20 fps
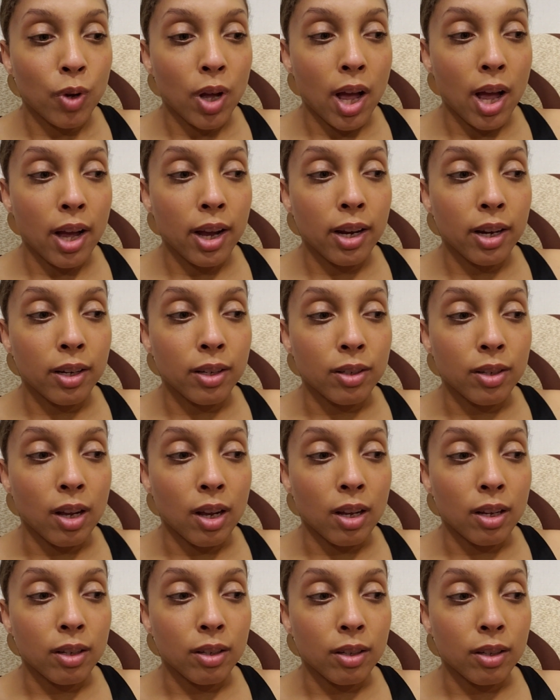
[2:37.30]
I
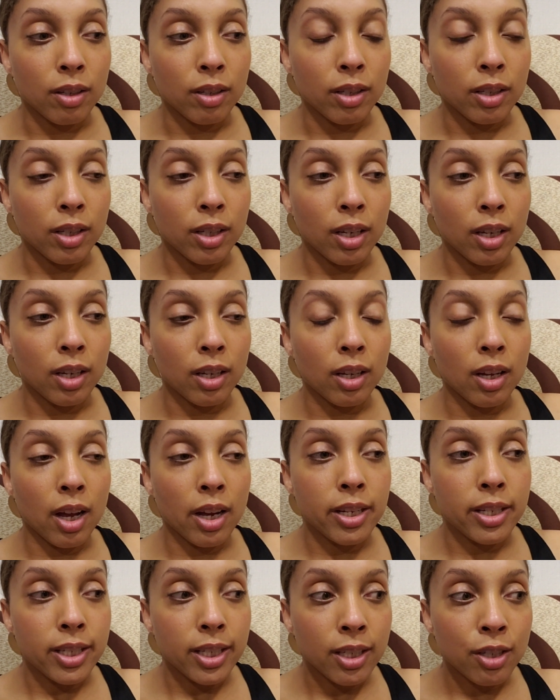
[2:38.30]

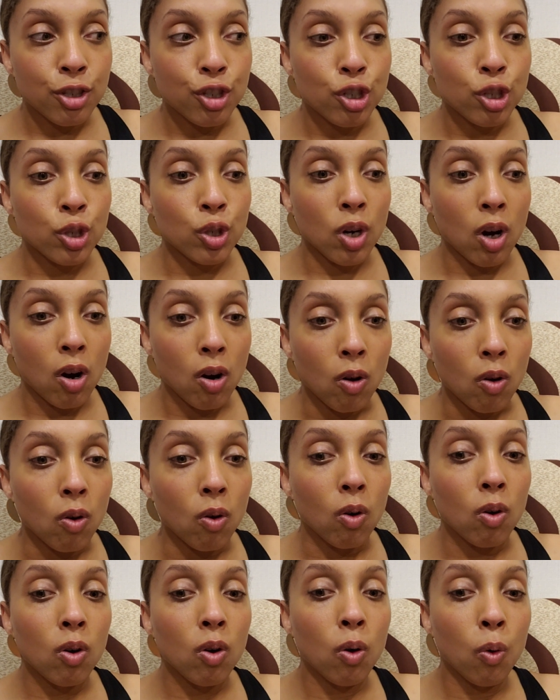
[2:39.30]
did
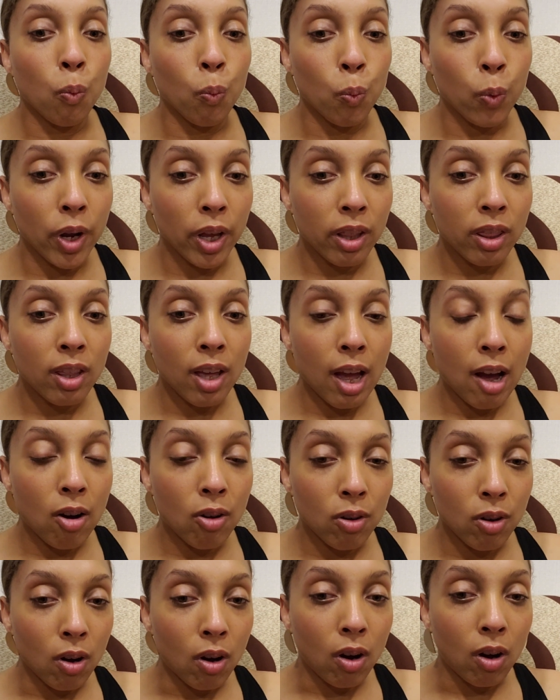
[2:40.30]
struggle with
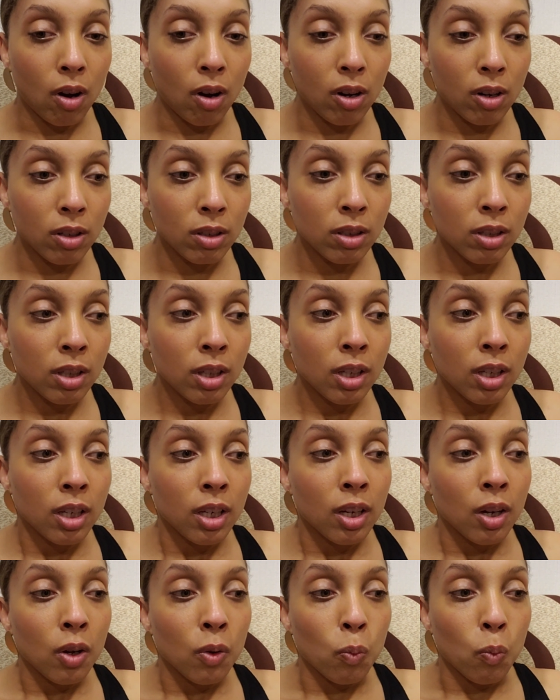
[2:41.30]
alcohol
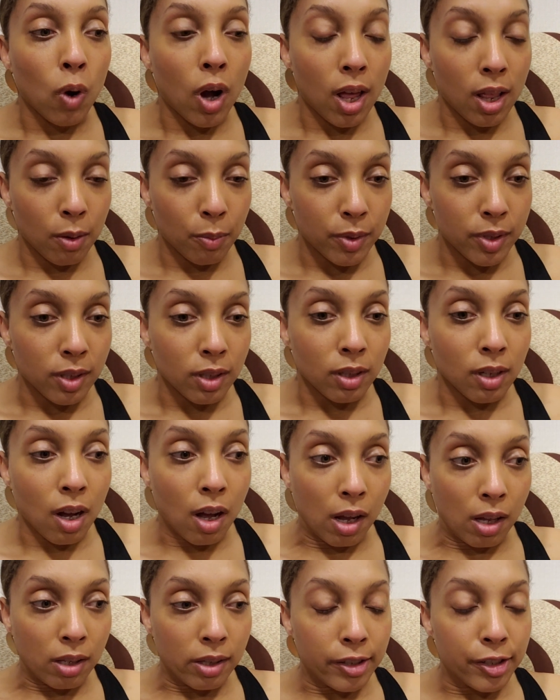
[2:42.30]
while I was in
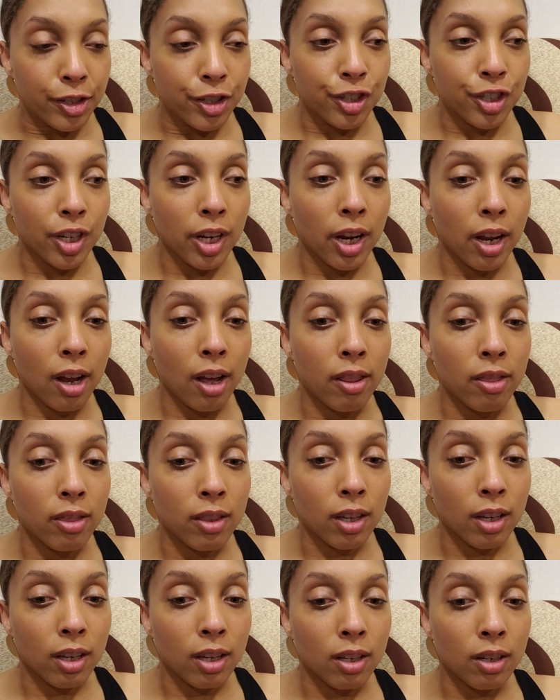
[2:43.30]
college. And
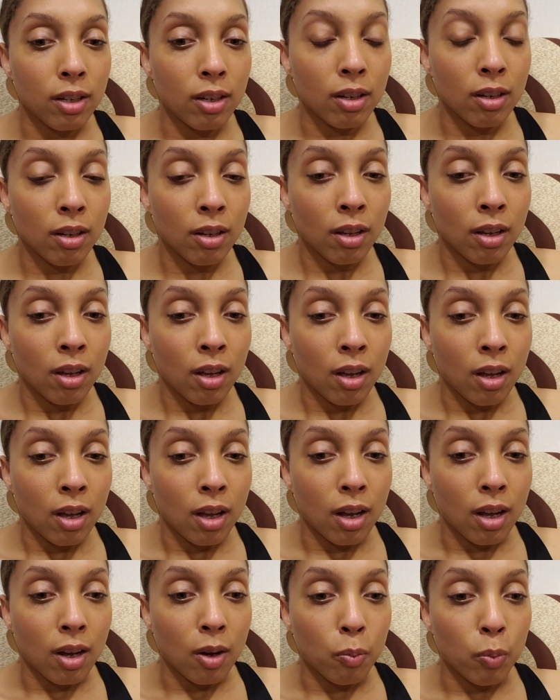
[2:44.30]
then
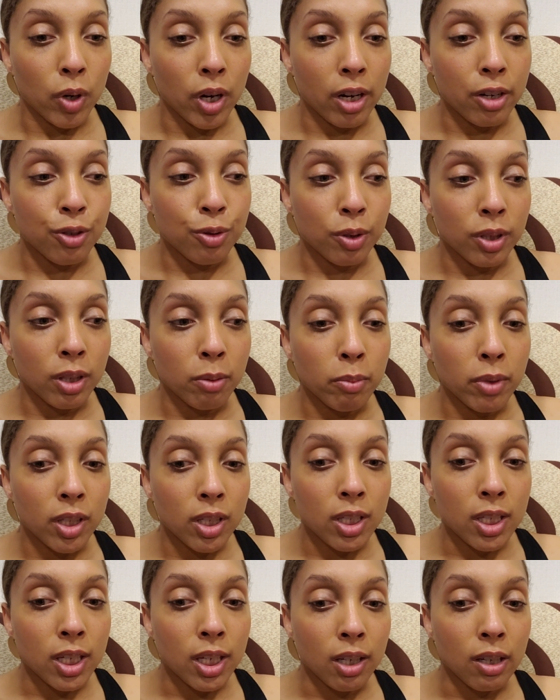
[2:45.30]
when I joined the
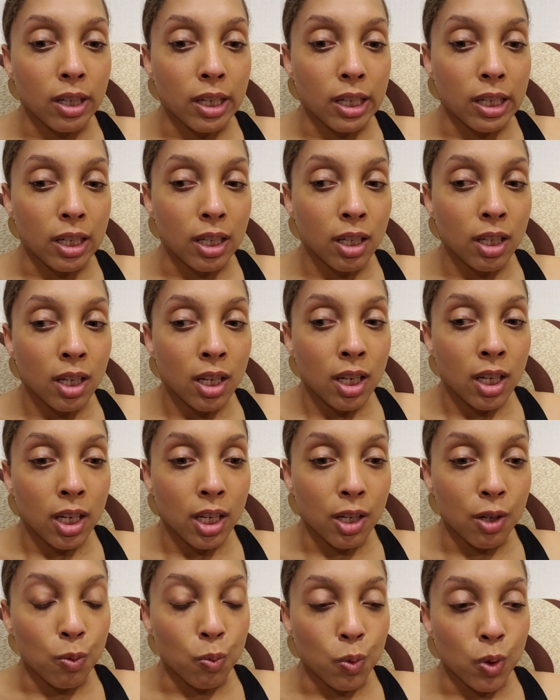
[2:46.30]
military,
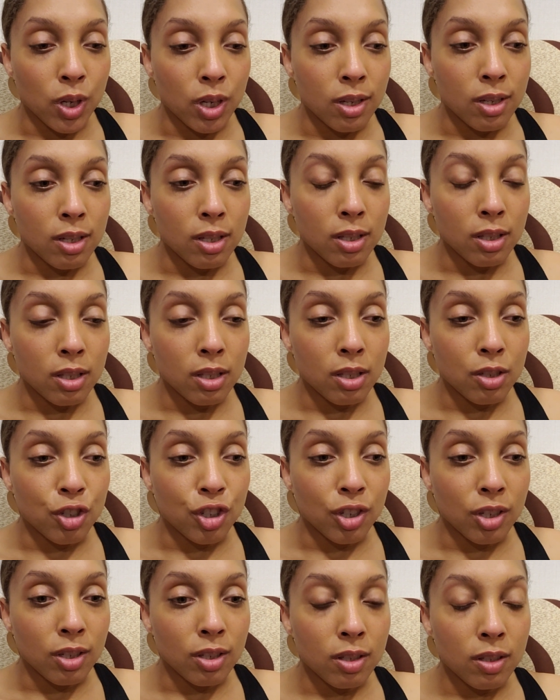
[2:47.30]
it was
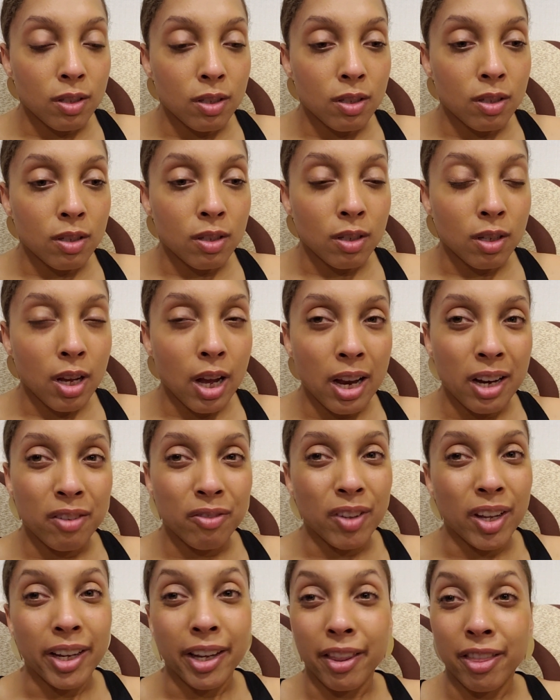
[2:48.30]
just kind
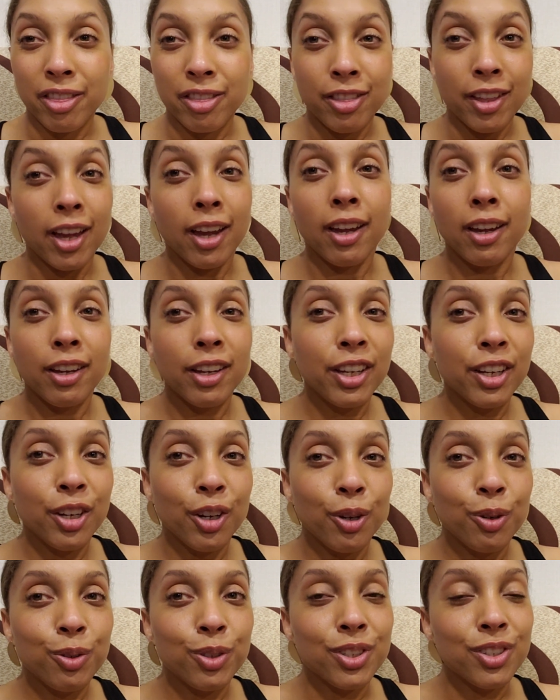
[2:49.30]
of like a thing,
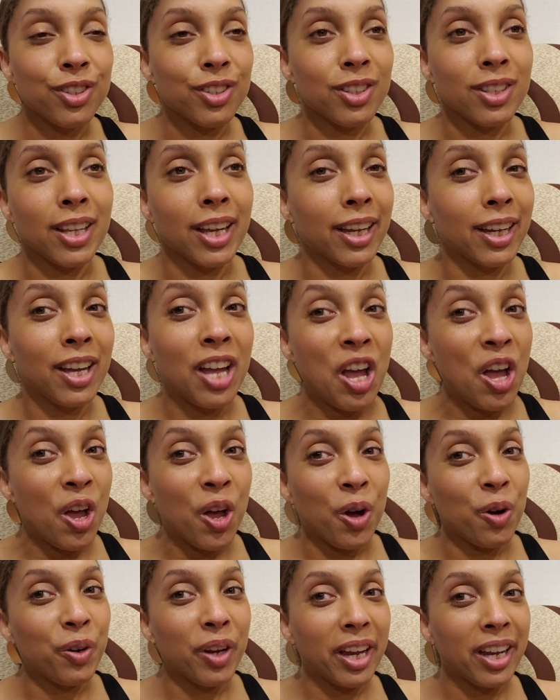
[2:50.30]
it's just like,
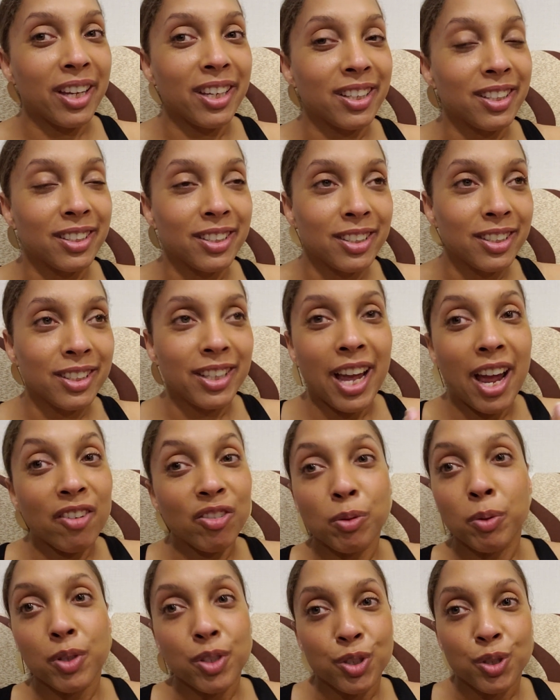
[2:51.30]
okay,
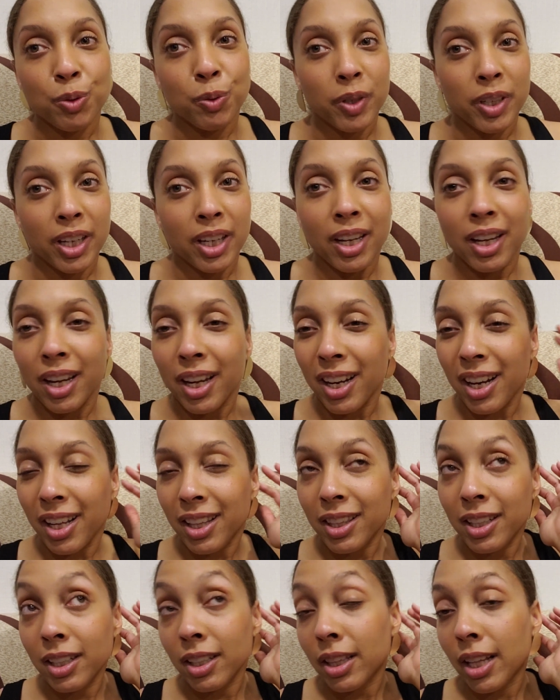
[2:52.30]
everyone's doing it. And I
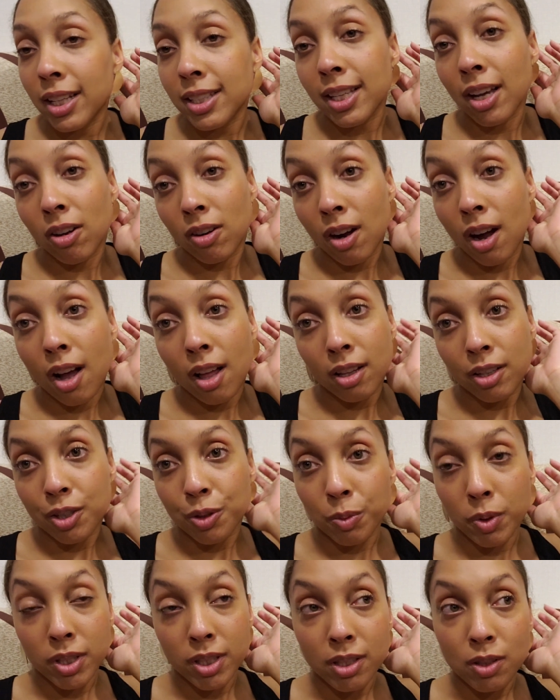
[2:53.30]
think that's how
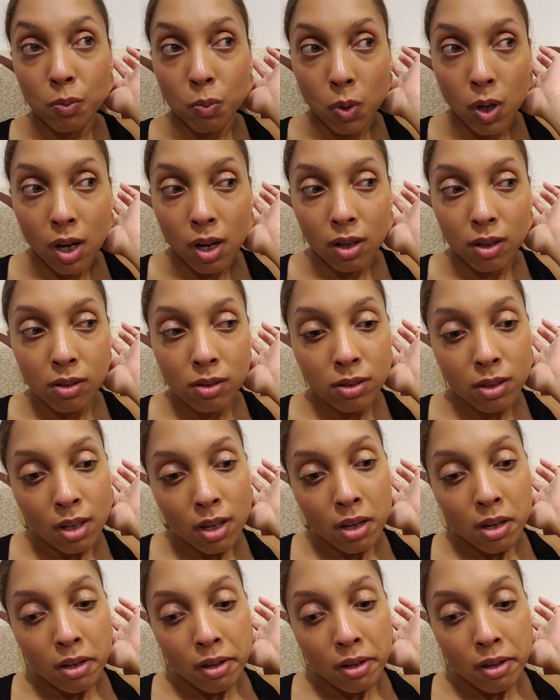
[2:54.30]
college was as well.